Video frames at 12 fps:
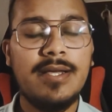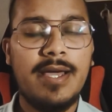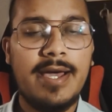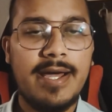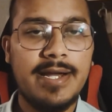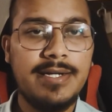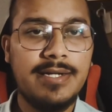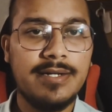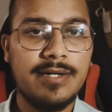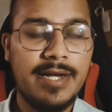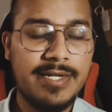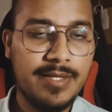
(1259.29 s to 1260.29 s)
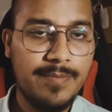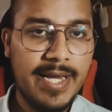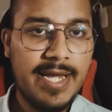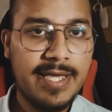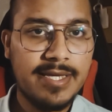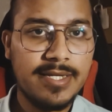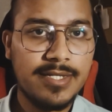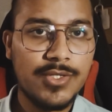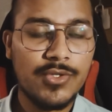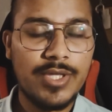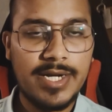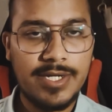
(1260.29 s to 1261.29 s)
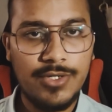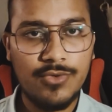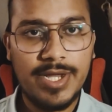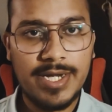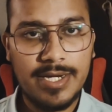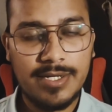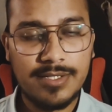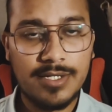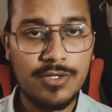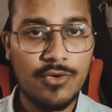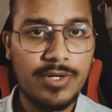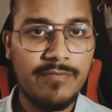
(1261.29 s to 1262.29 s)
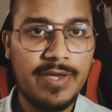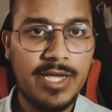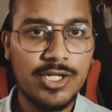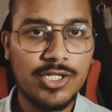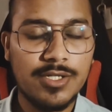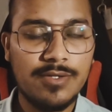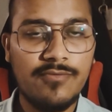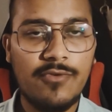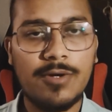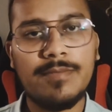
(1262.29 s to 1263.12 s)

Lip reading: and hit the bell icon so that you get instant notification for